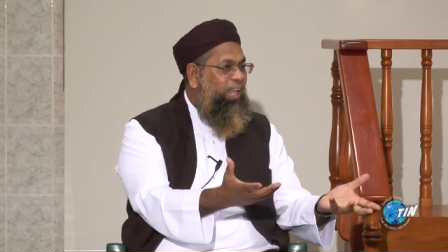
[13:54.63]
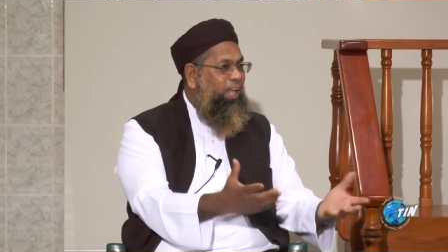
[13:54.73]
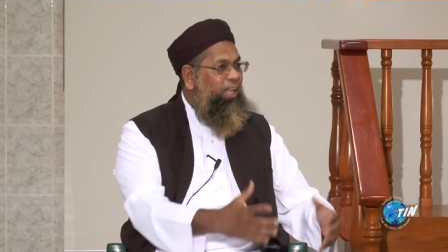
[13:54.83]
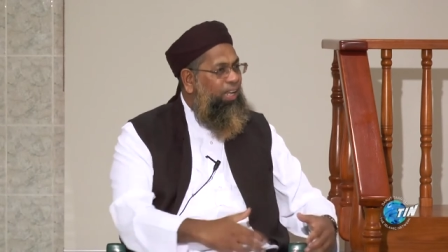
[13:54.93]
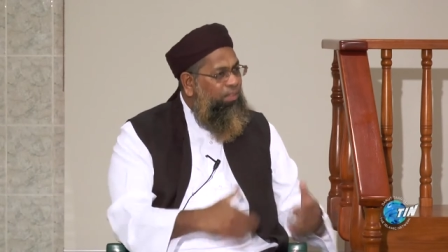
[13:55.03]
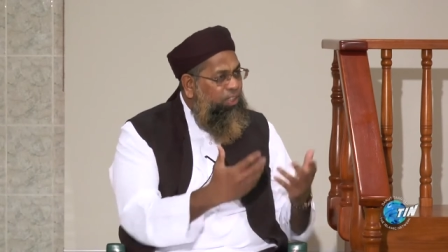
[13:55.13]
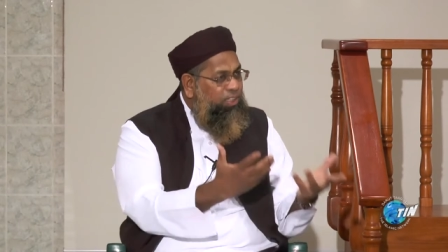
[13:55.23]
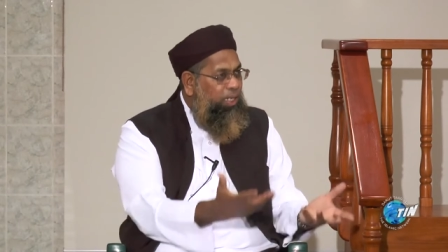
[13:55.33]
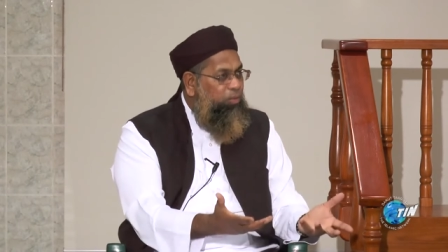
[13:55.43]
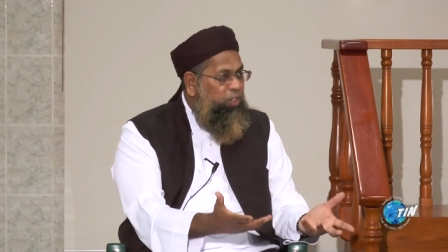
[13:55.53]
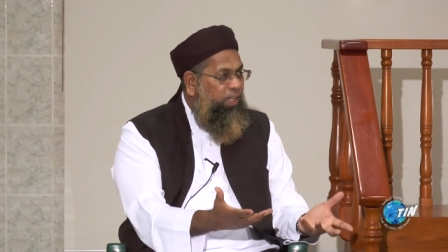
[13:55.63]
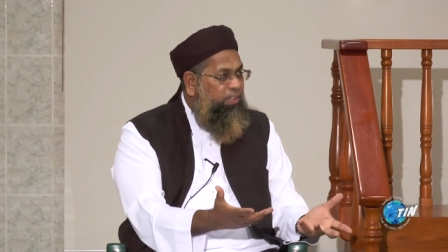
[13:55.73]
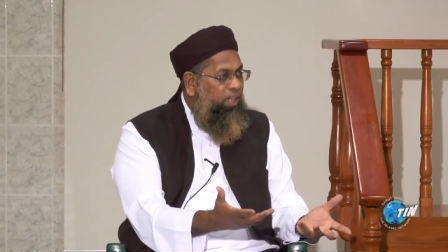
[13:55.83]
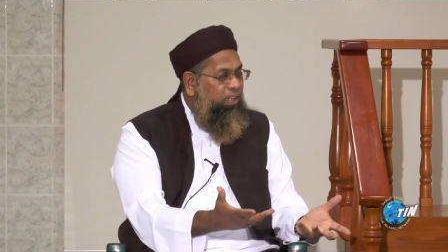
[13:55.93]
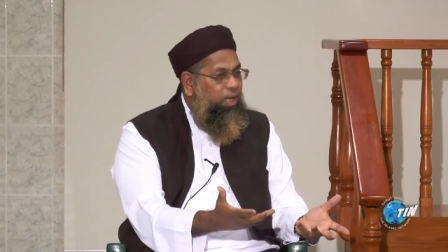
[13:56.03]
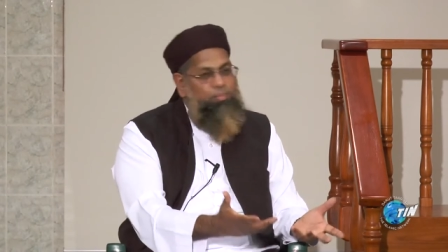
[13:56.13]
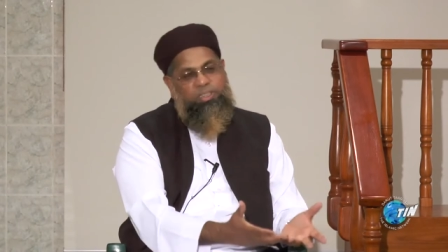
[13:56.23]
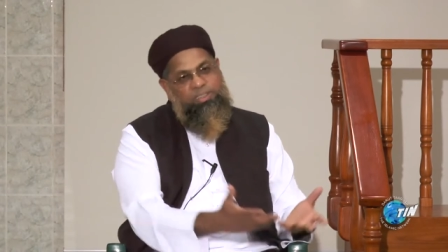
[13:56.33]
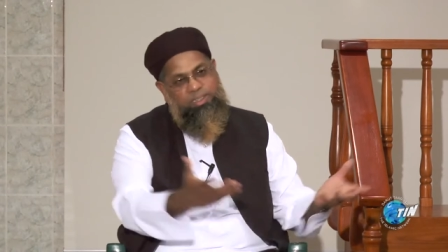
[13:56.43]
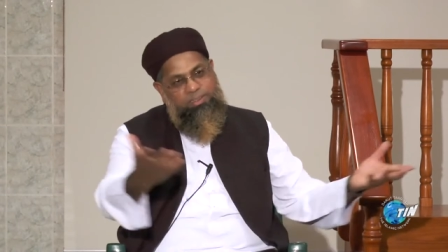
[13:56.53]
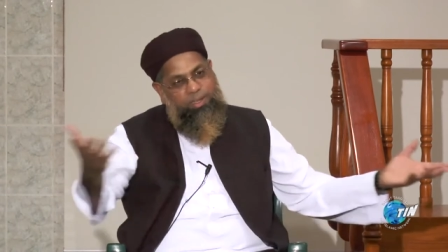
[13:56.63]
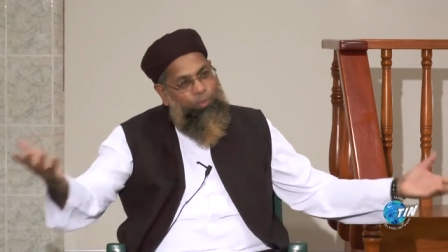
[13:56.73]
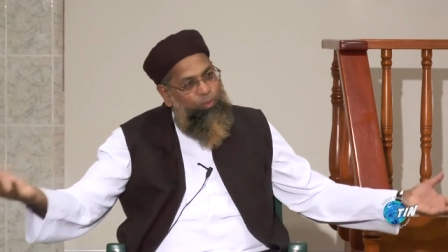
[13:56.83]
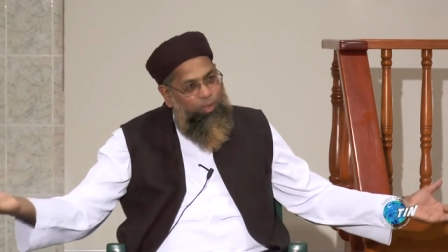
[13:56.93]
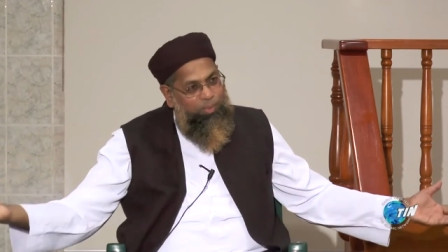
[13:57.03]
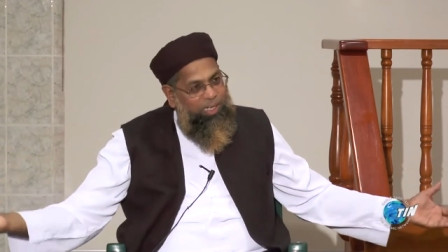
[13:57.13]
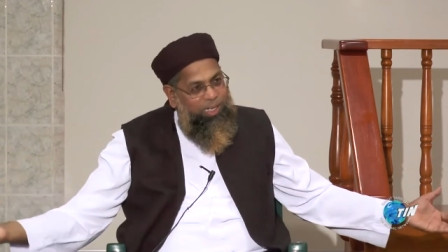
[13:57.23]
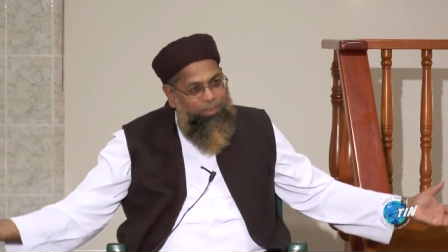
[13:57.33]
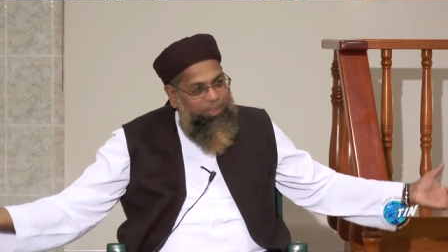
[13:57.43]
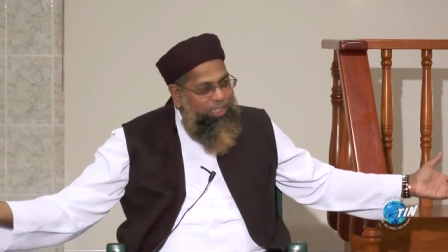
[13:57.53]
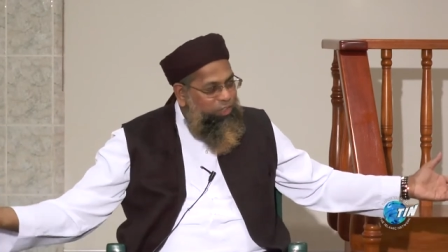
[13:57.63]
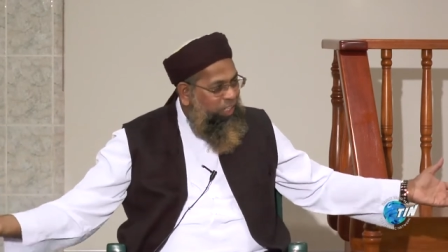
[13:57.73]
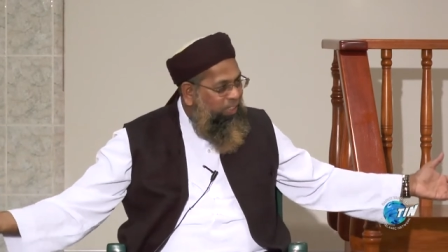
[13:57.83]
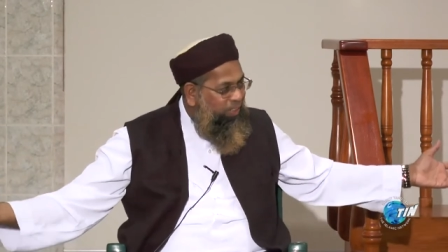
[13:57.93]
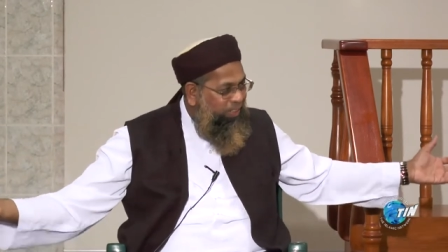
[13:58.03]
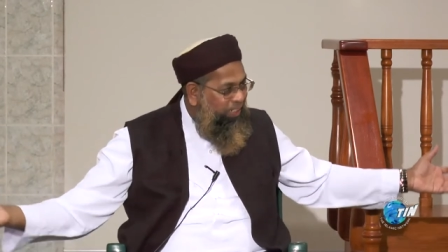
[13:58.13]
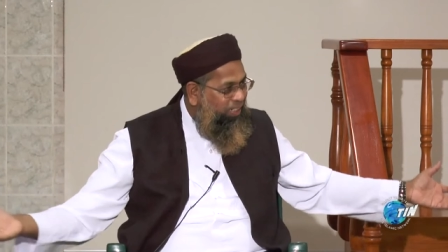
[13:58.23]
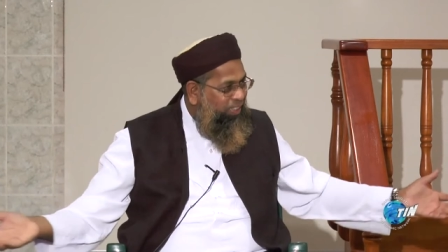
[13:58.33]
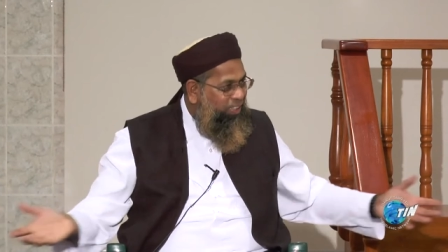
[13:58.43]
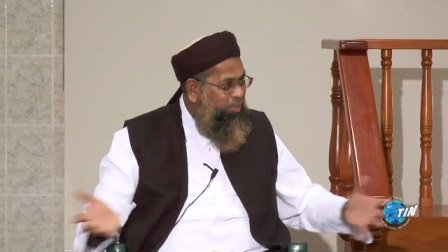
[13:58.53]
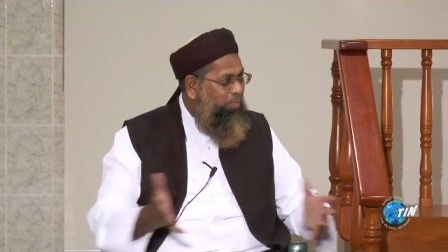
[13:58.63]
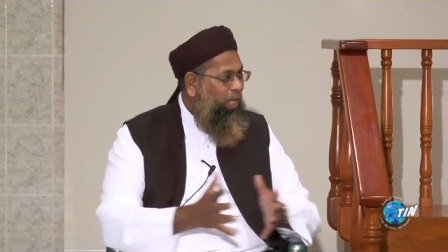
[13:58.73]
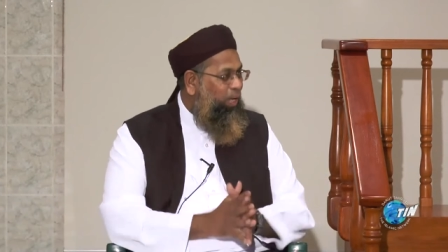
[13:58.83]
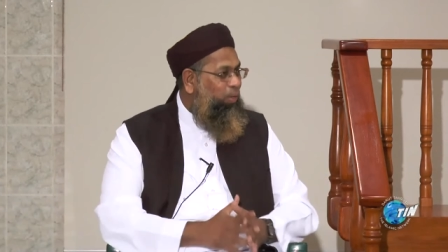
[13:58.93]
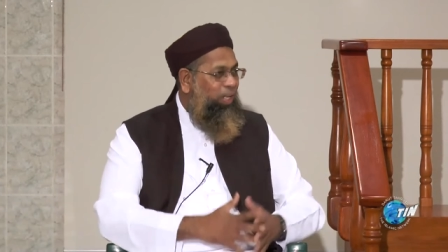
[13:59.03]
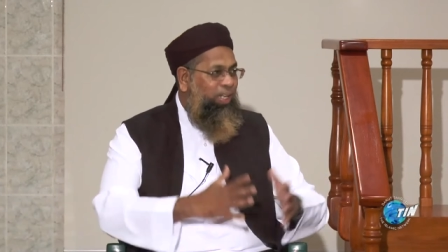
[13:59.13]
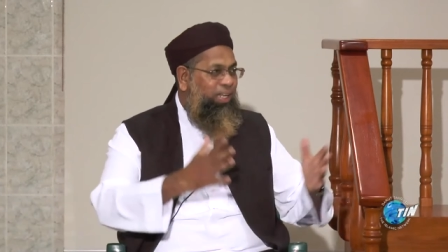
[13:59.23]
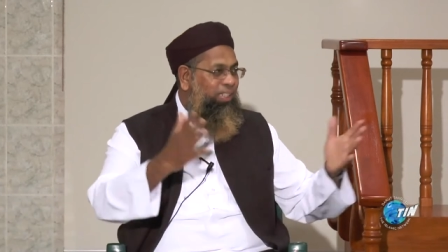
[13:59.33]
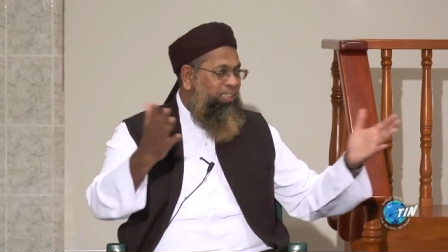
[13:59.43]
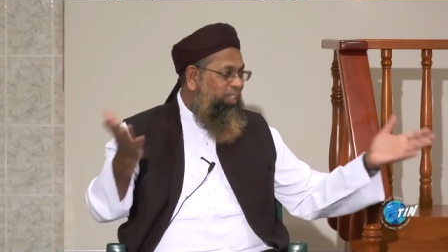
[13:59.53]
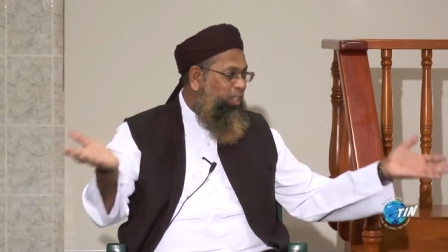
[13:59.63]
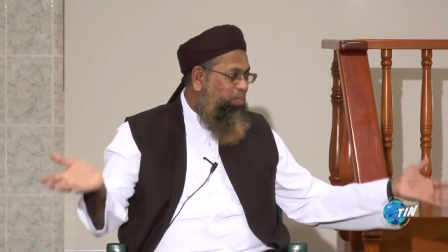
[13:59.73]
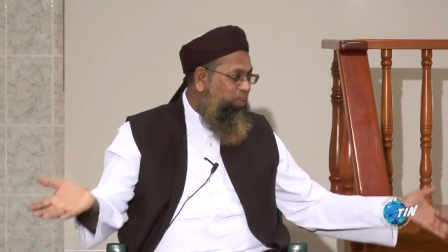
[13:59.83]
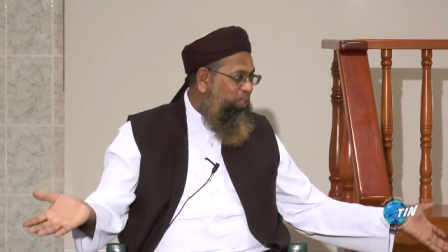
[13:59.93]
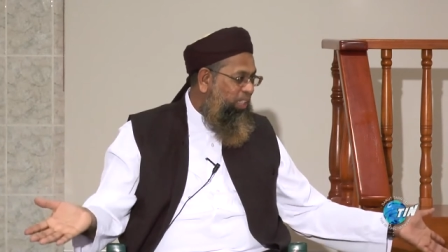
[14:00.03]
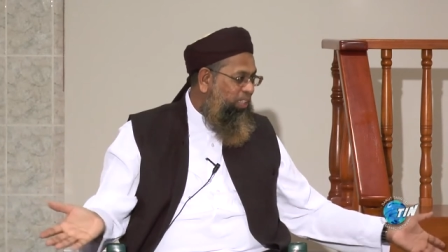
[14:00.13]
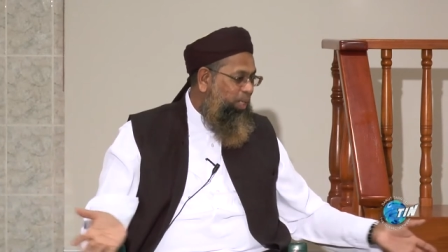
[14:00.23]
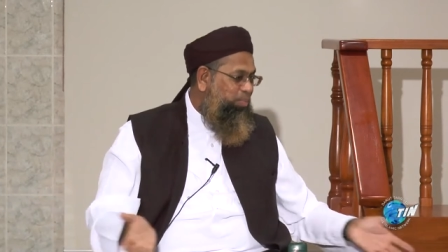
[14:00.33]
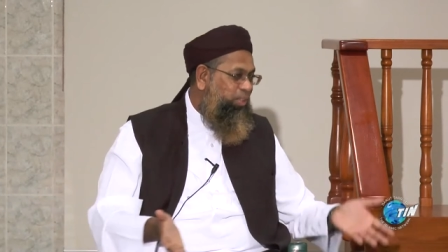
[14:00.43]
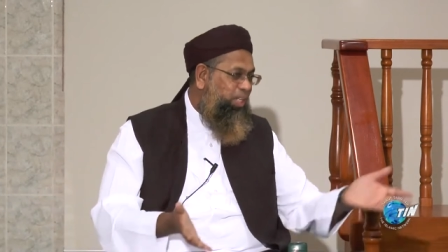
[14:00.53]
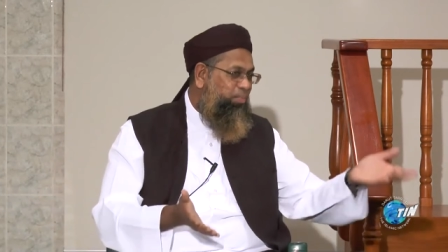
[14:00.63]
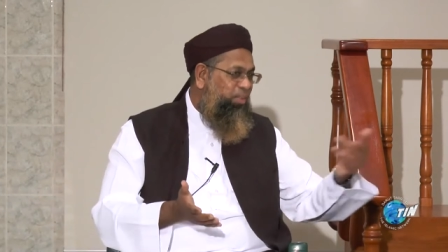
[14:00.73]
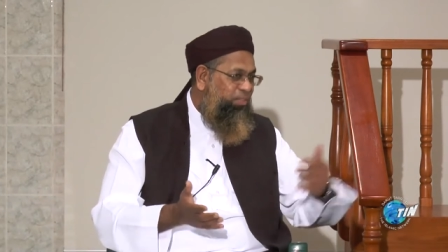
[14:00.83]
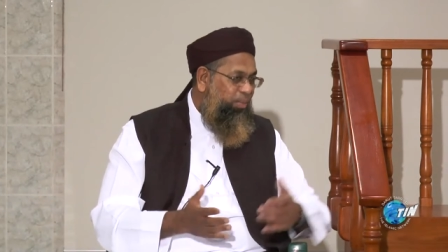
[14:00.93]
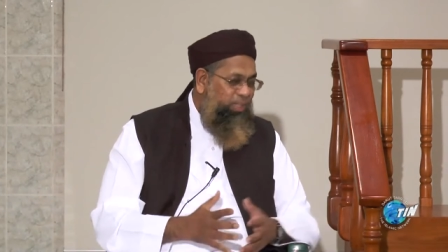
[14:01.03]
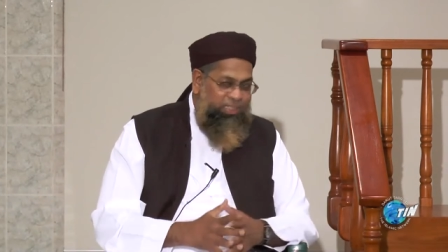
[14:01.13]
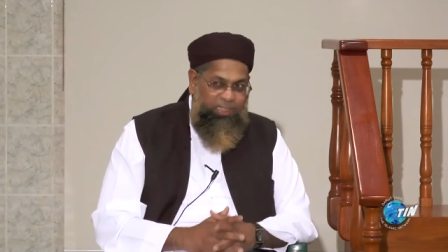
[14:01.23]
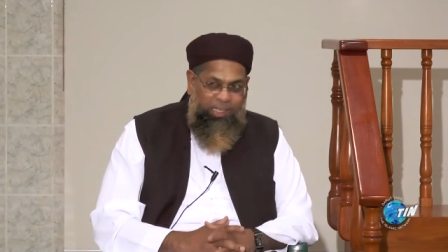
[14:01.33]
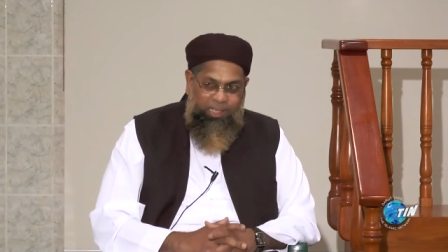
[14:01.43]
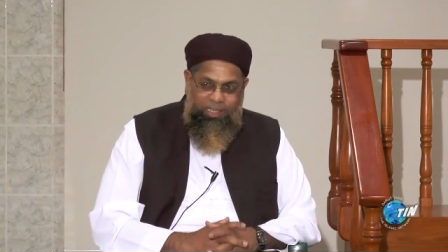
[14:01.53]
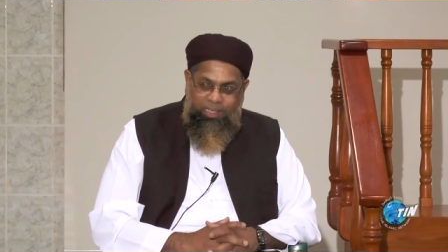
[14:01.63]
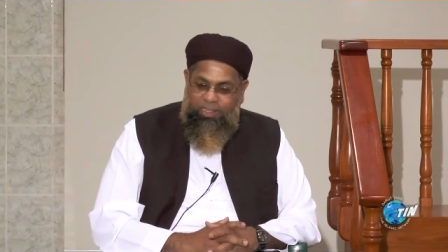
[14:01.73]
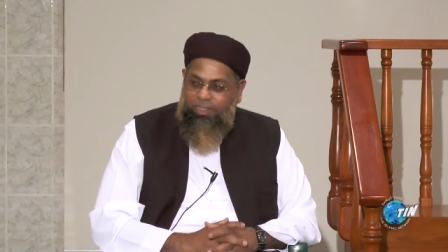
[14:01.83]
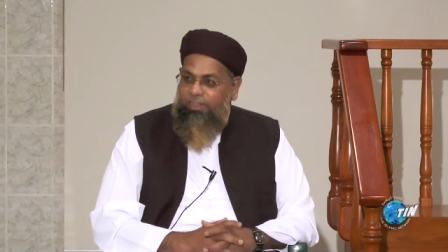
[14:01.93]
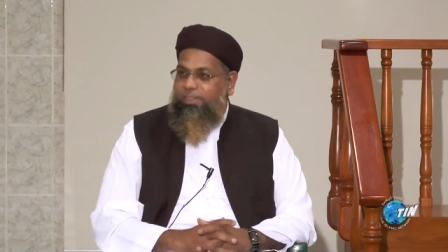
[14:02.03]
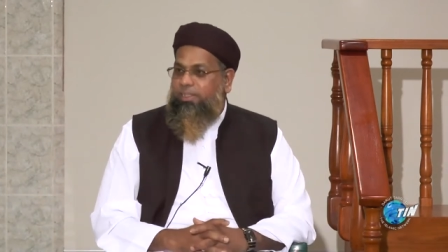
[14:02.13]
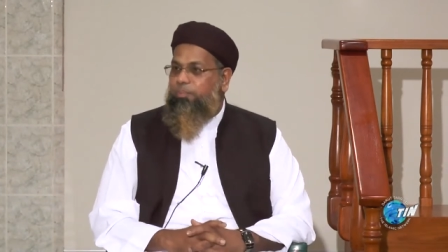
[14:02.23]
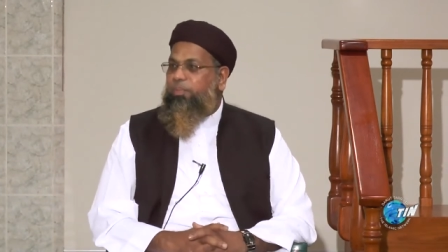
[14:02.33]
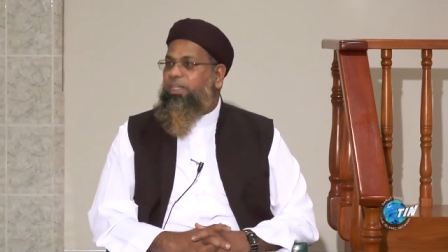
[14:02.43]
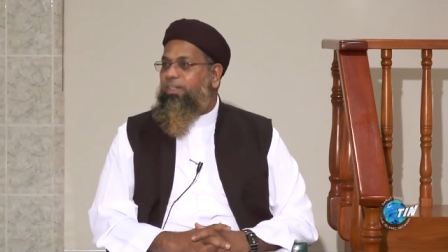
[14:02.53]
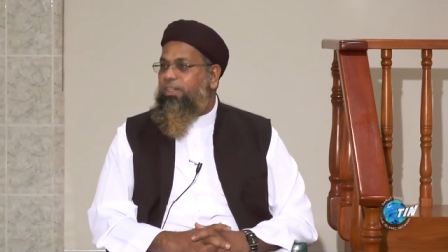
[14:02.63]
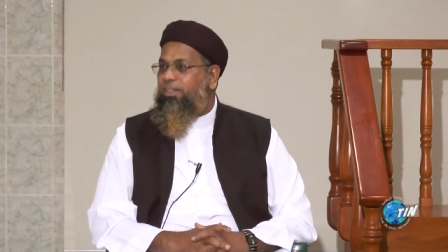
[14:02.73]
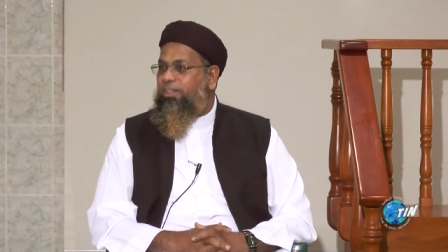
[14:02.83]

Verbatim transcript: And every time shaitan comes, he says, A'udhu billahi minash shaitan rajim. Oh Allah, I seek your protection. Protect me from this accursed being.